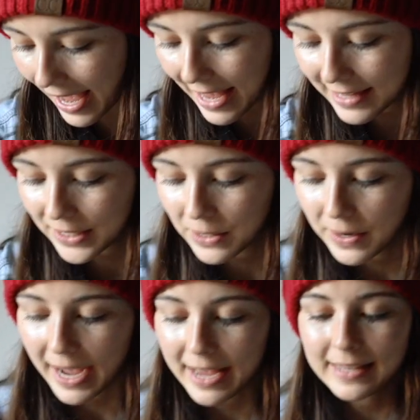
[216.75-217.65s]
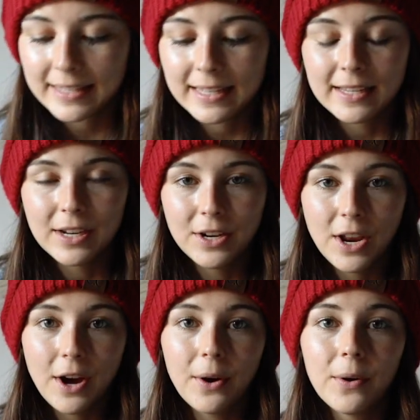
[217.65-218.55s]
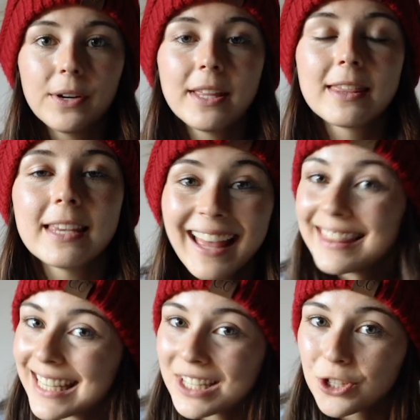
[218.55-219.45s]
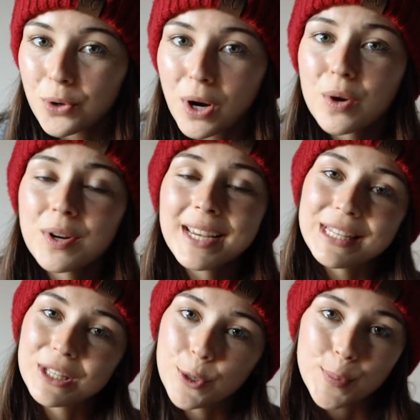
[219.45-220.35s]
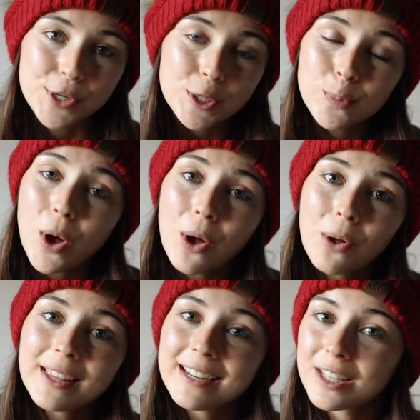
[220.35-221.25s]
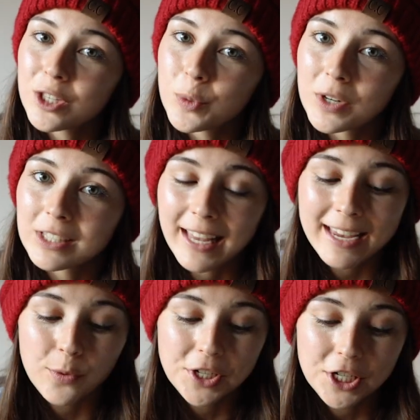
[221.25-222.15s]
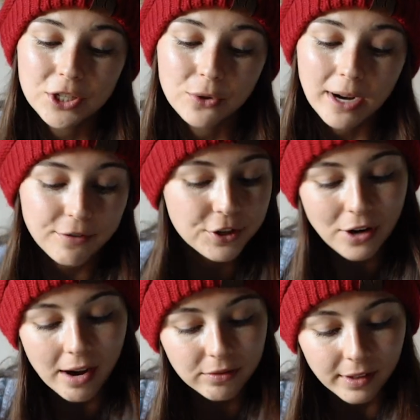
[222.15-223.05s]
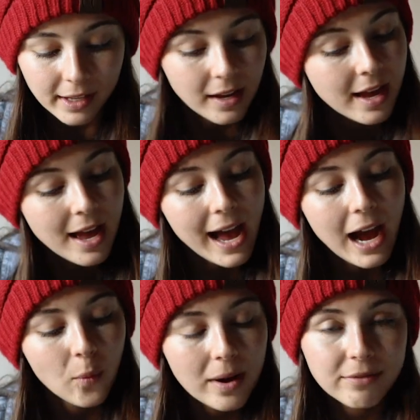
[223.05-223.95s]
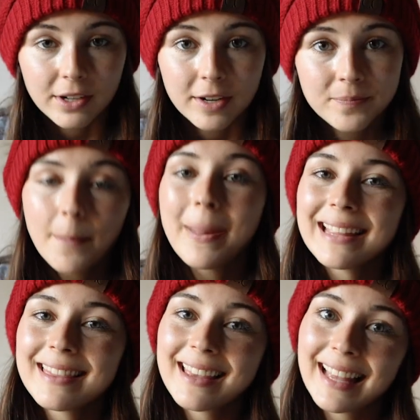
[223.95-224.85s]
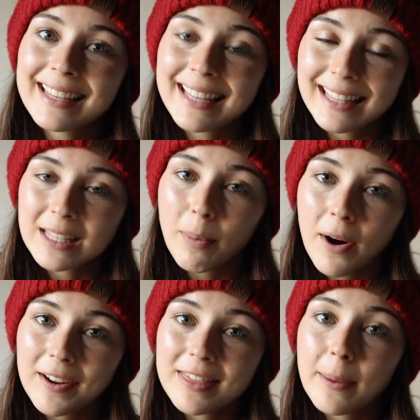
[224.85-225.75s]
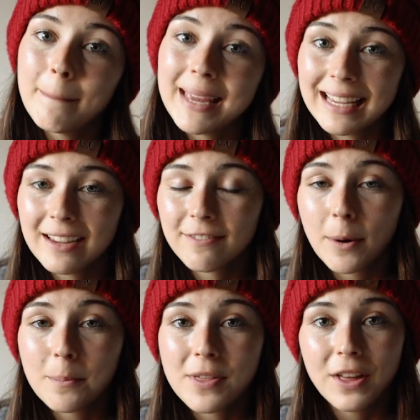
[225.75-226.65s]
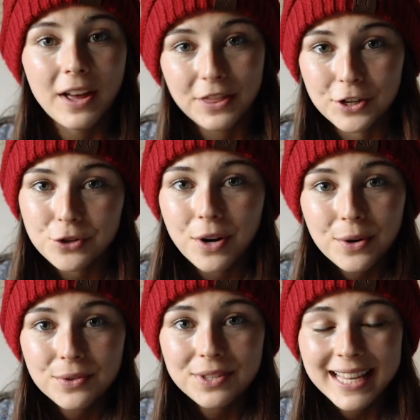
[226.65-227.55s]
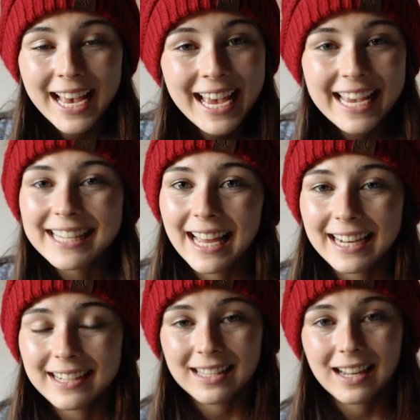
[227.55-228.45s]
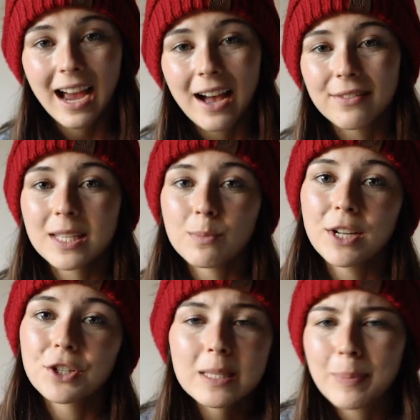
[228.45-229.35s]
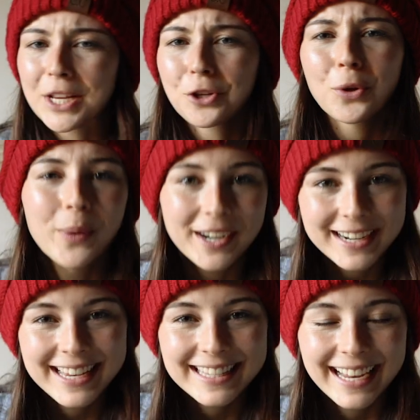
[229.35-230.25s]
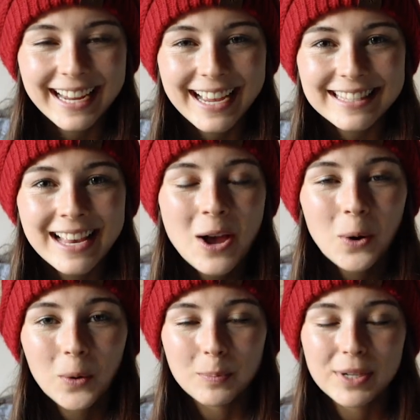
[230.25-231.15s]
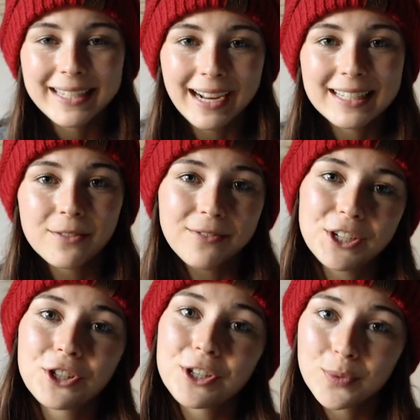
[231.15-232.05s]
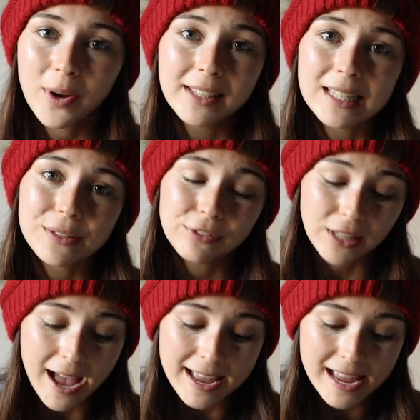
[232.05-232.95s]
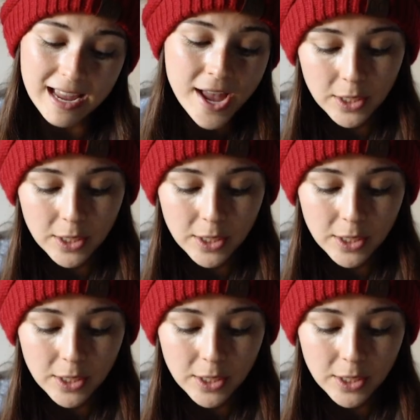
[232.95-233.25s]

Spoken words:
As you guys know, this drone is super small, it is super light, which is great for traveling. However, the main thing that sets apart the Mini from the other drones is that it doesn't have as much spatial awareness, I guess, or protective features while it's flying.